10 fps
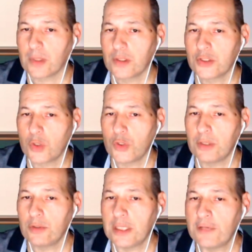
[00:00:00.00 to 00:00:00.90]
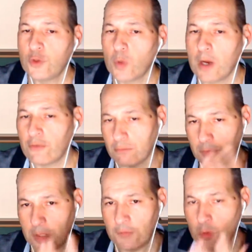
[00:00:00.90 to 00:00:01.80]
So if you
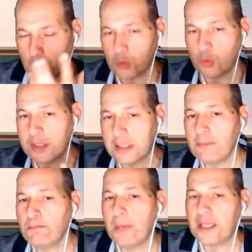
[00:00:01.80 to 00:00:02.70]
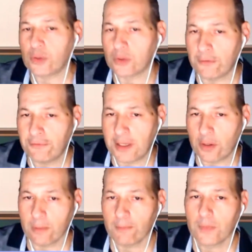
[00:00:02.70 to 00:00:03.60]
want to see better the
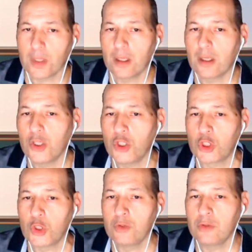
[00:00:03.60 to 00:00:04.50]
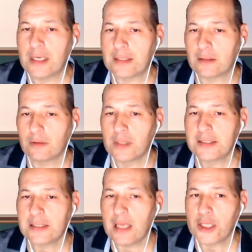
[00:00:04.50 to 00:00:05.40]
figure, you could do that. Let's
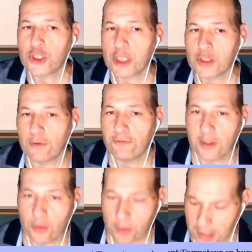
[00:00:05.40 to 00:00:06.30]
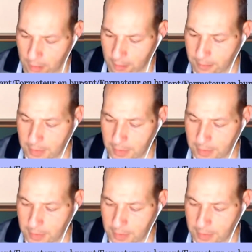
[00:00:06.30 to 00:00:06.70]
say I change the figure here.